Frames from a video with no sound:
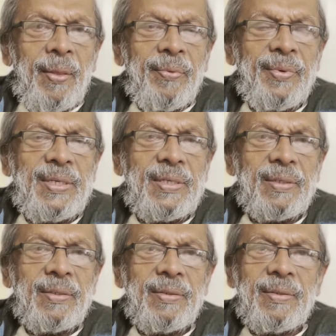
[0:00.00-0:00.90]

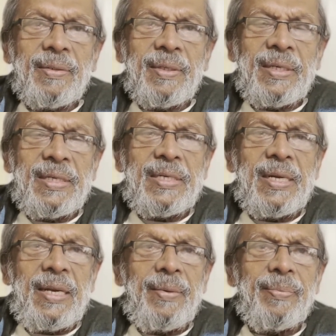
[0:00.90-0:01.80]
which his
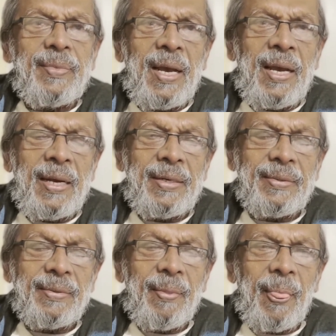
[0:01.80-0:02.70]
dream had,
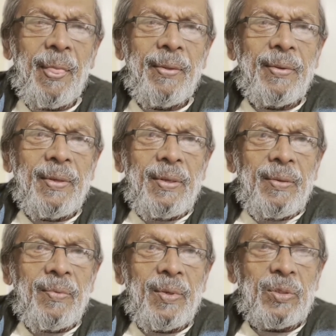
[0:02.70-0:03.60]

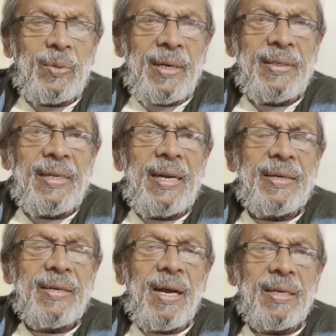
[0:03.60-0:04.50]
was to
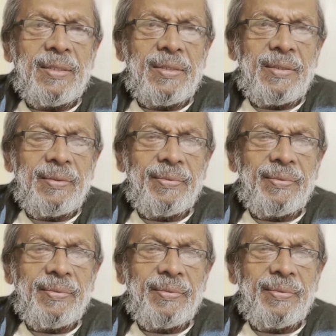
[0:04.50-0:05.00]
annihilate caste.